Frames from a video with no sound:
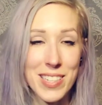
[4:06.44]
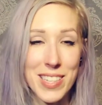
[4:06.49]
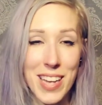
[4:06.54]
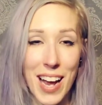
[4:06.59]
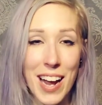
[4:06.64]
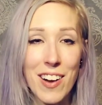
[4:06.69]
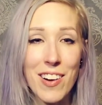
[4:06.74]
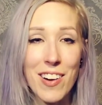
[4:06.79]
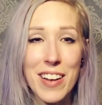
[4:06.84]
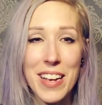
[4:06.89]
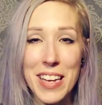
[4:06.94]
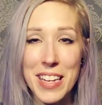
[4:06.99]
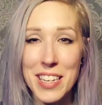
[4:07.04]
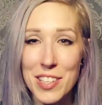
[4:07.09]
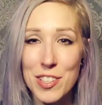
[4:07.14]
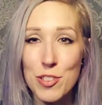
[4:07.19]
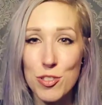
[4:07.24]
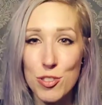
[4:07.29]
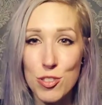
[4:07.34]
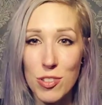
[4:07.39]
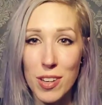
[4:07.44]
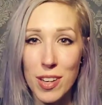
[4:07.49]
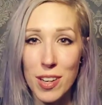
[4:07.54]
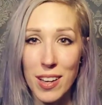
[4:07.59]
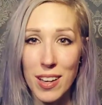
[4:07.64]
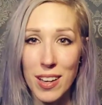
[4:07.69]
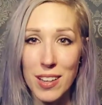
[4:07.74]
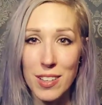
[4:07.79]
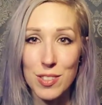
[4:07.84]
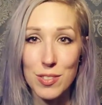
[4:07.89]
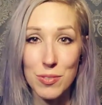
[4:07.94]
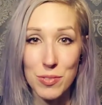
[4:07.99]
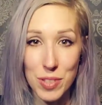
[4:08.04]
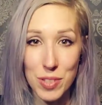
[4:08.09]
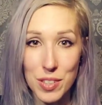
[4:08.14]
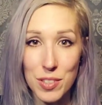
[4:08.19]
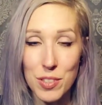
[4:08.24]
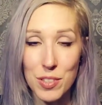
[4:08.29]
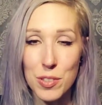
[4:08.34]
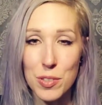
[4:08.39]
our entire industry
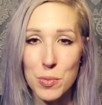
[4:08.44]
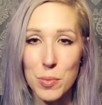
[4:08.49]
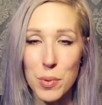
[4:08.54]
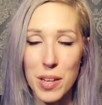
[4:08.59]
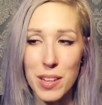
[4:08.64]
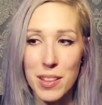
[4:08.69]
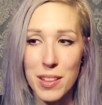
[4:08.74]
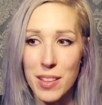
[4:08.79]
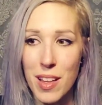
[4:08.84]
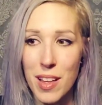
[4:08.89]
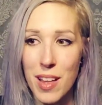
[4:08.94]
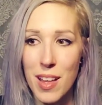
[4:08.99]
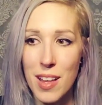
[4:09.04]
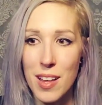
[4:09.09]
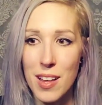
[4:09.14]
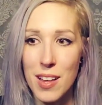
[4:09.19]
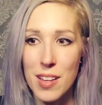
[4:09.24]
is riddled with